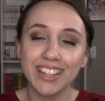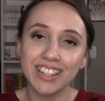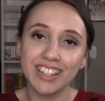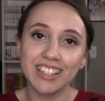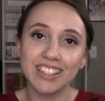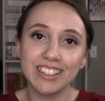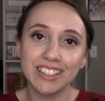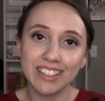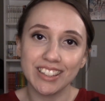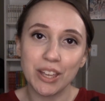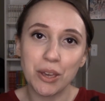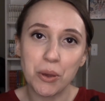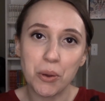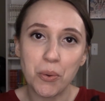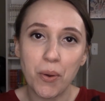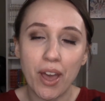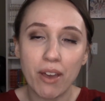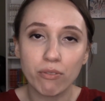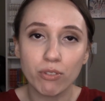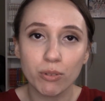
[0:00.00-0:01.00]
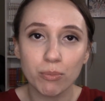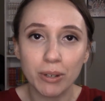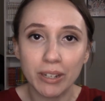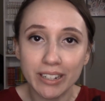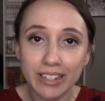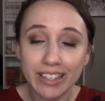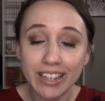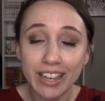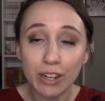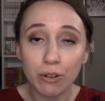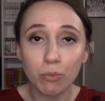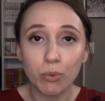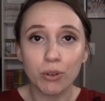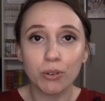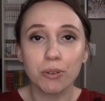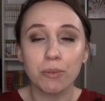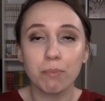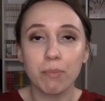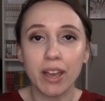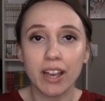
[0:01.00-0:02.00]
Hello everybody and
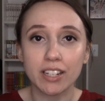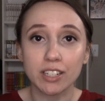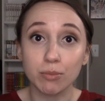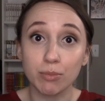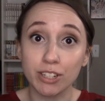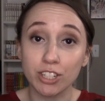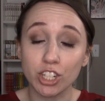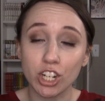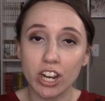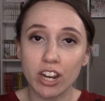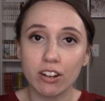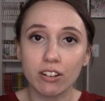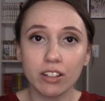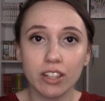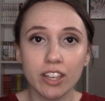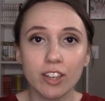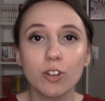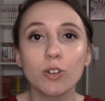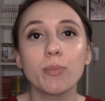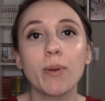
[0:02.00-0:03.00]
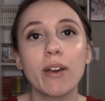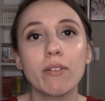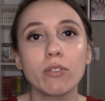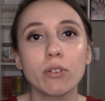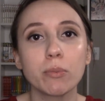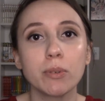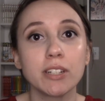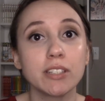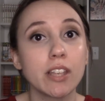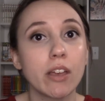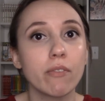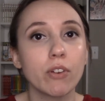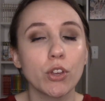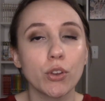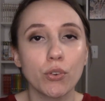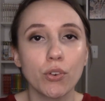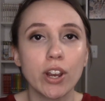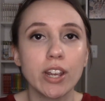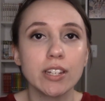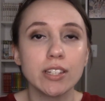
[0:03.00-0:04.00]
welcome back to my channel. I hope everybody's having a
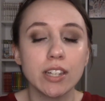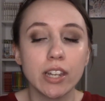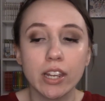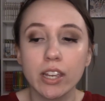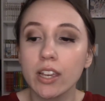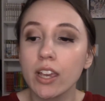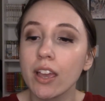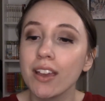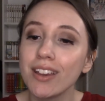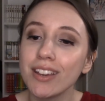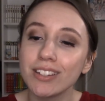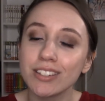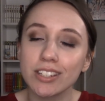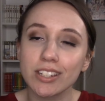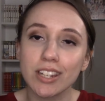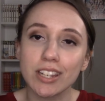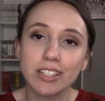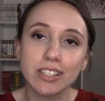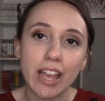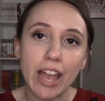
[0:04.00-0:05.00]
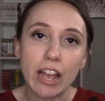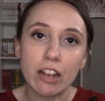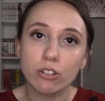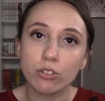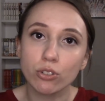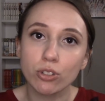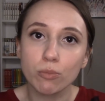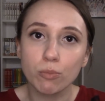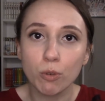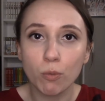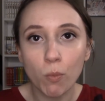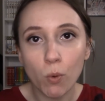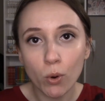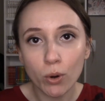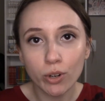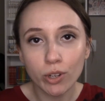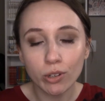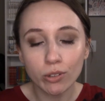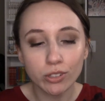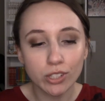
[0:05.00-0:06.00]
great day. Today is actually
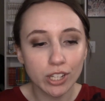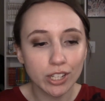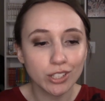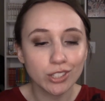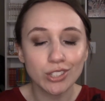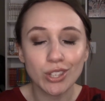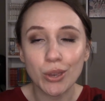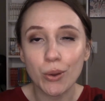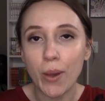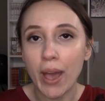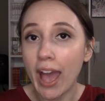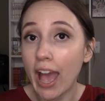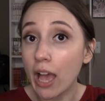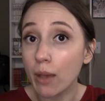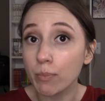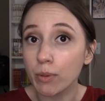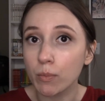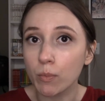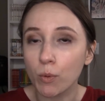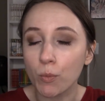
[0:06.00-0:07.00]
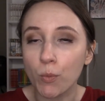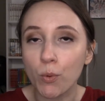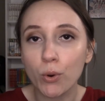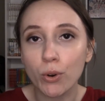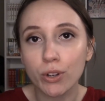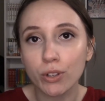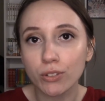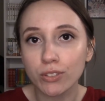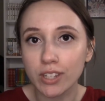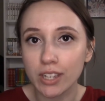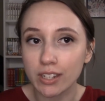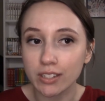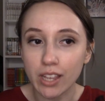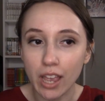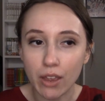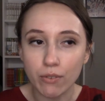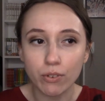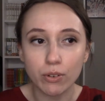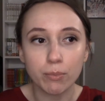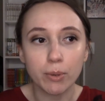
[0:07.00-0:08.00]
Memorial Day, so happy Memorial Day to
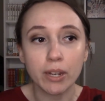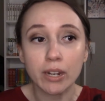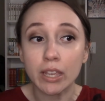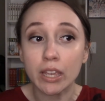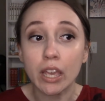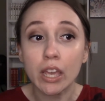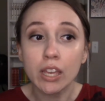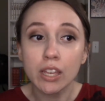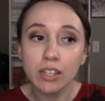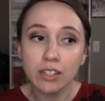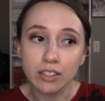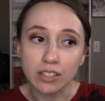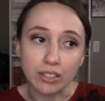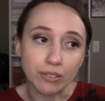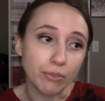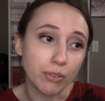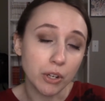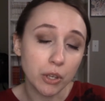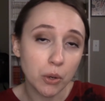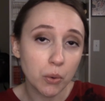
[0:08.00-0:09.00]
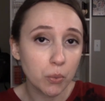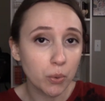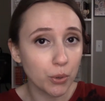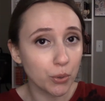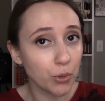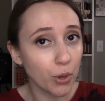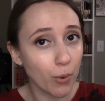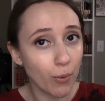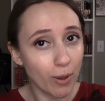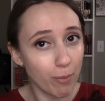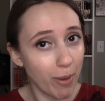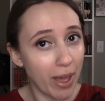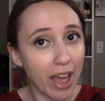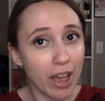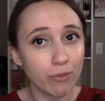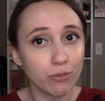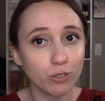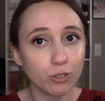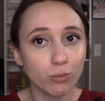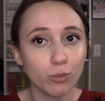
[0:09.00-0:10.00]
everybody. This video will go up
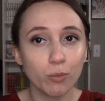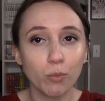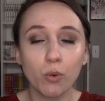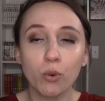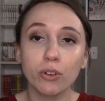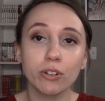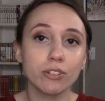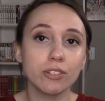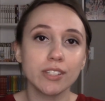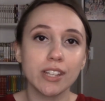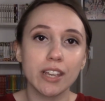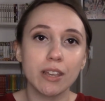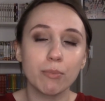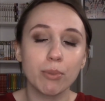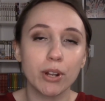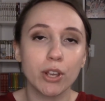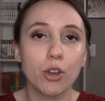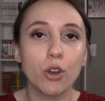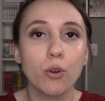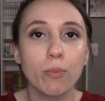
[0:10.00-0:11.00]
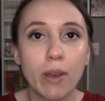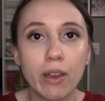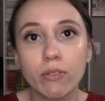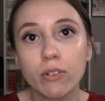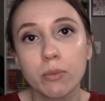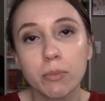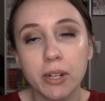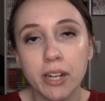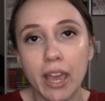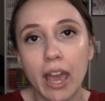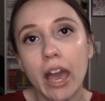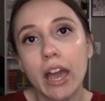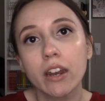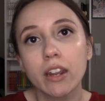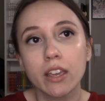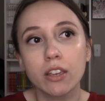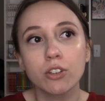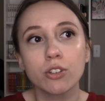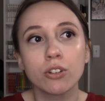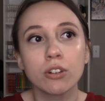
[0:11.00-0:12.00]
after Memorial Day, but I hope everybody had
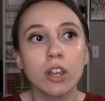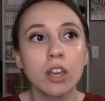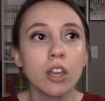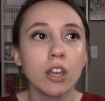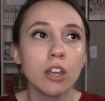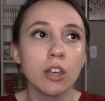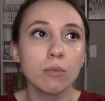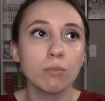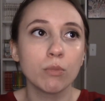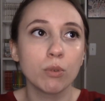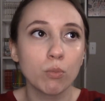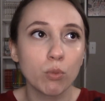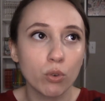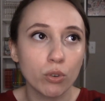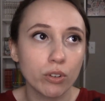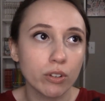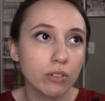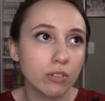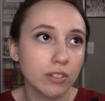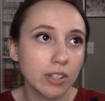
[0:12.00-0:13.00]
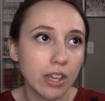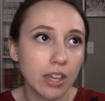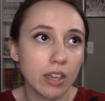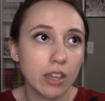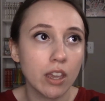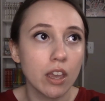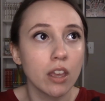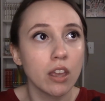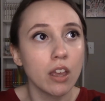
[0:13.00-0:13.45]
a good Memorial Day